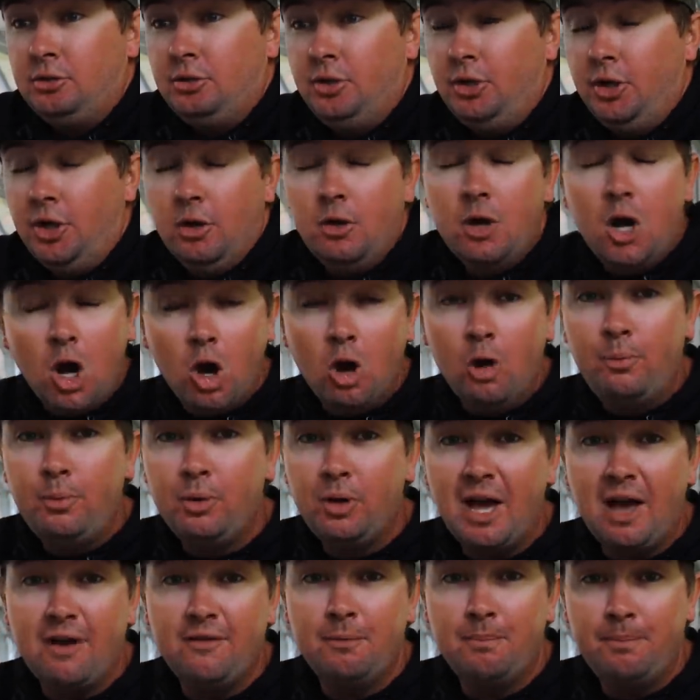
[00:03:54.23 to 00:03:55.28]
you know, hope
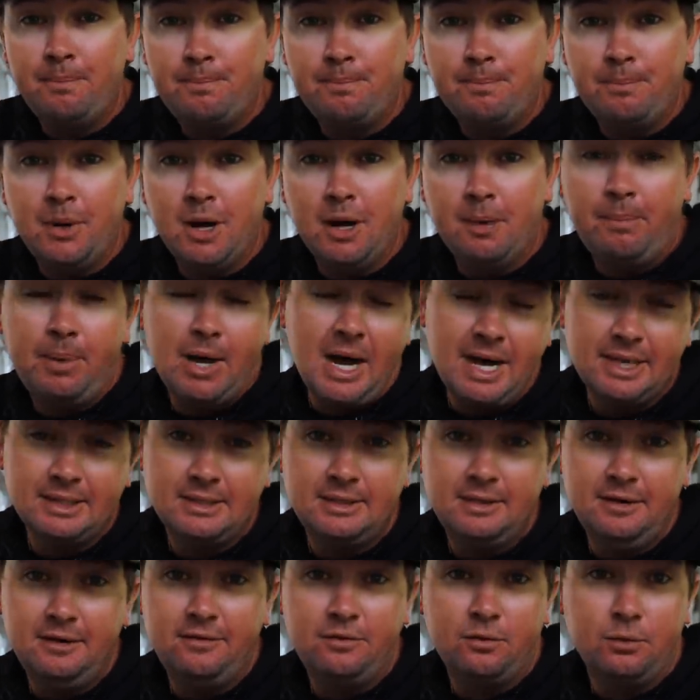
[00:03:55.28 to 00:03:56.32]
you have a, a
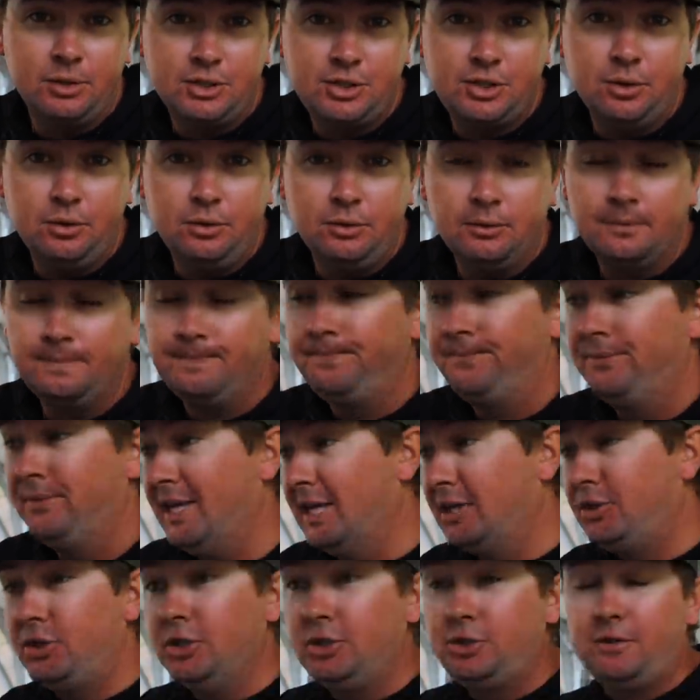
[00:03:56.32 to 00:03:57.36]
positive result.
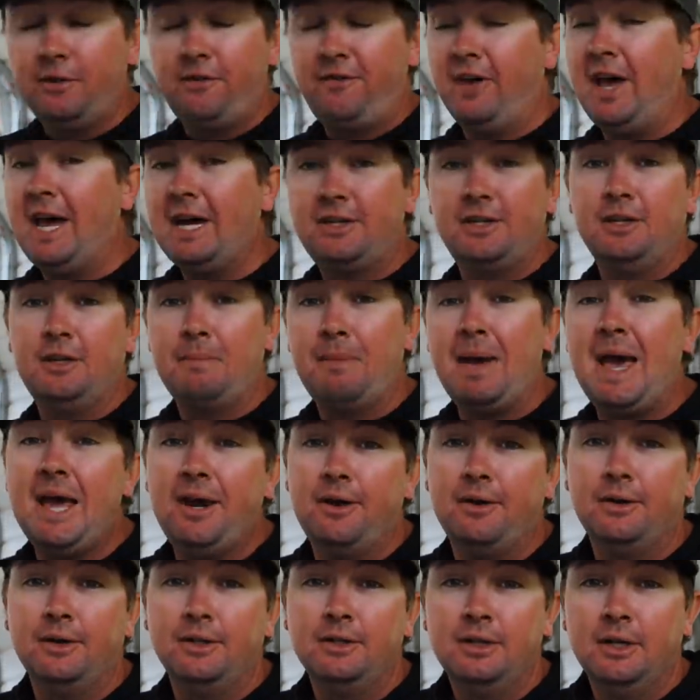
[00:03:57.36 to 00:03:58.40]
That's just the fact of the
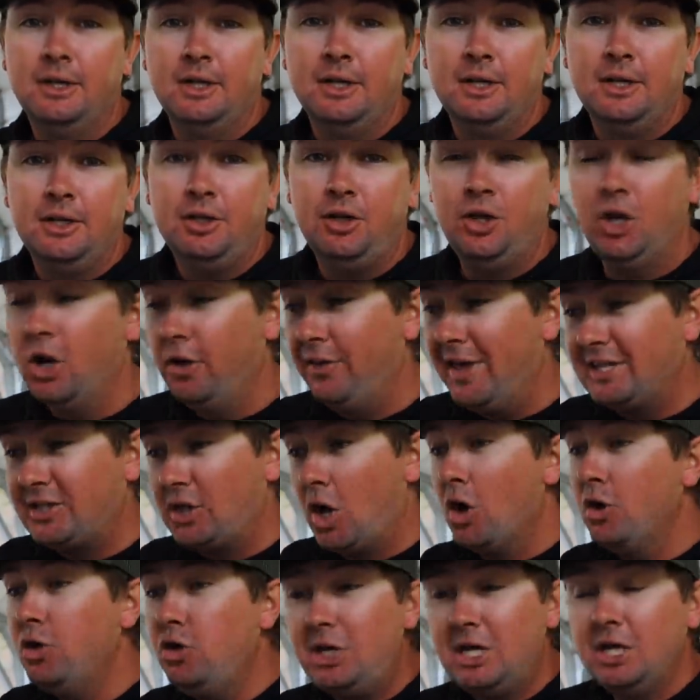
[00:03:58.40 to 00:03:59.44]
matter. You know, that's
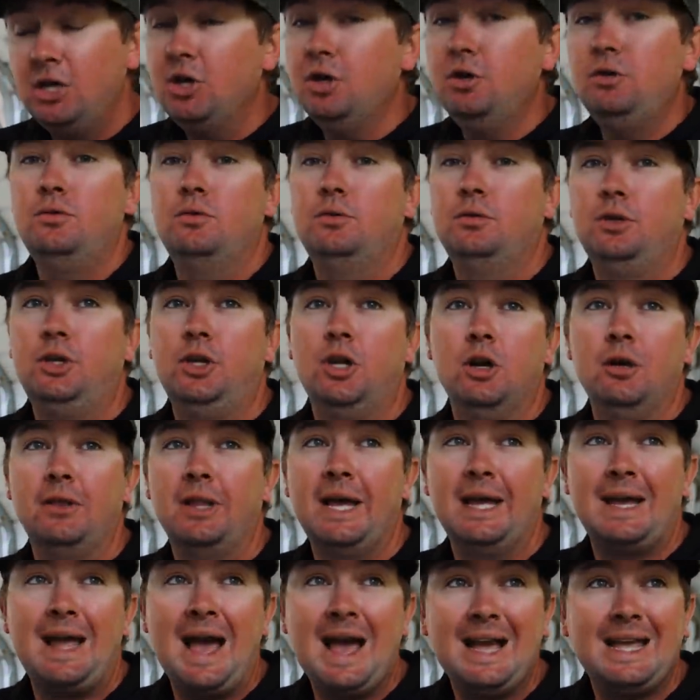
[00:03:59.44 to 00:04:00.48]
all you can do. You know,
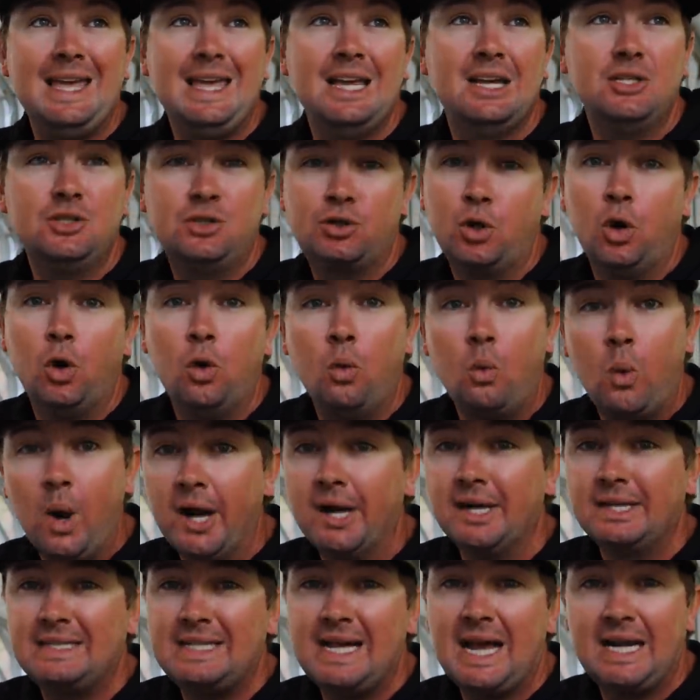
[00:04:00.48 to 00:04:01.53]
like I can't control
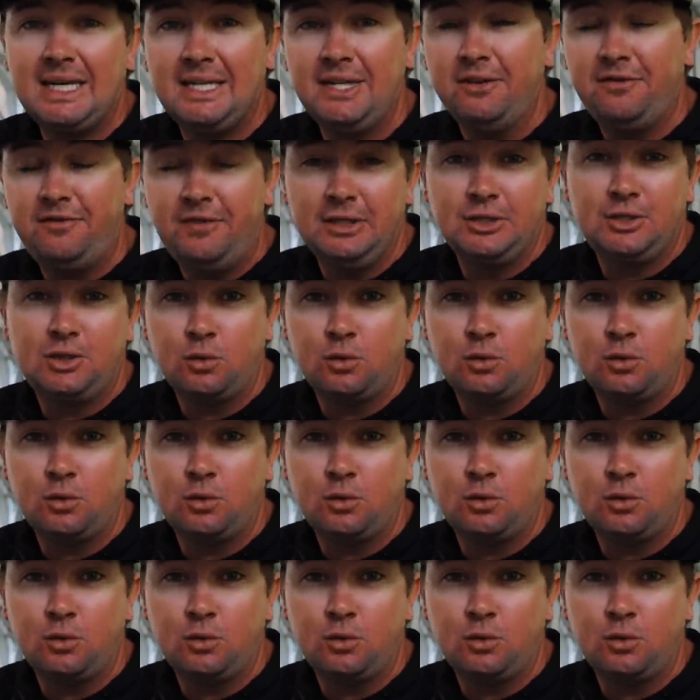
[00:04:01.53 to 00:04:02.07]
where exactly a fish